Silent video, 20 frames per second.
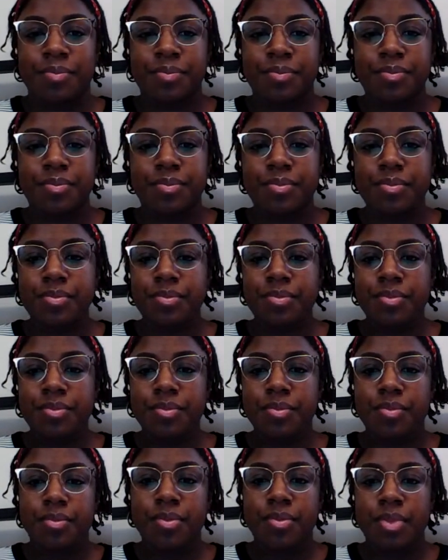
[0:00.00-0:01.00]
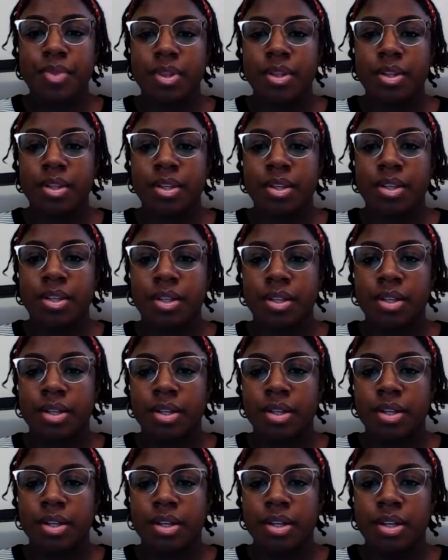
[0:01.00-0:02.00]

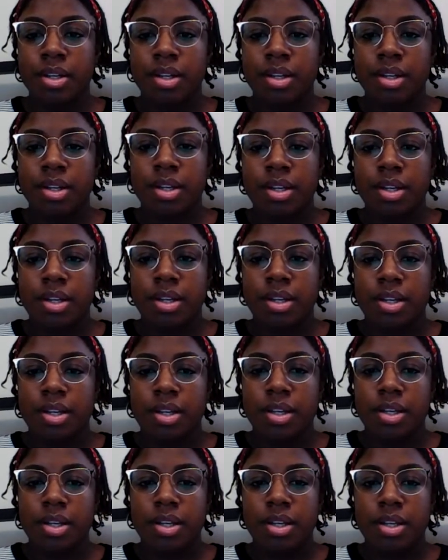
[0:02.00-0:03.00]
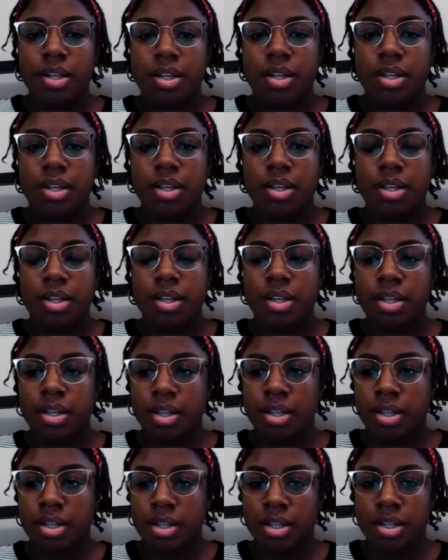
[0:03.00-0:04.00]

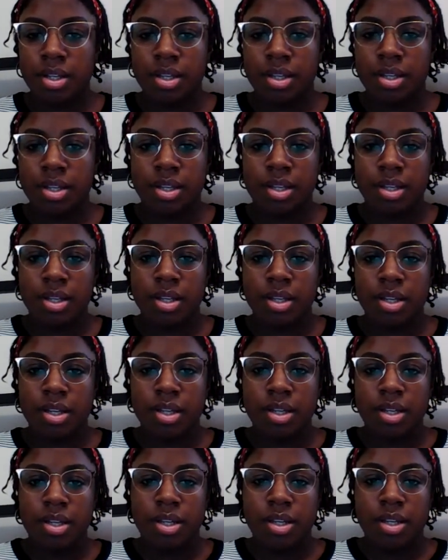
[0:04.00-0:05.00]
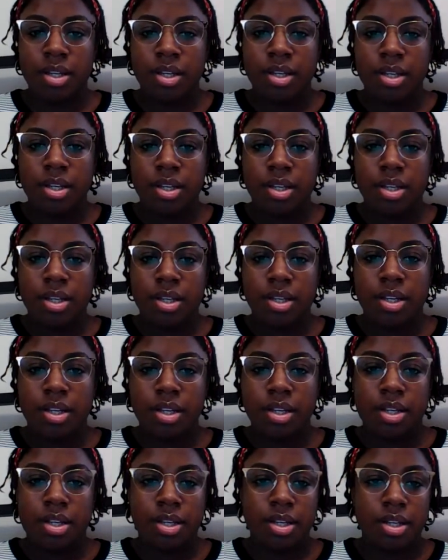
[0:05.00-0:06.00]

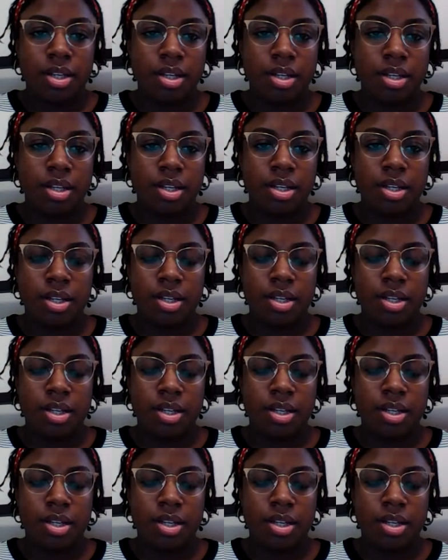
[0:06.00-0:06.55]
(no one is talking)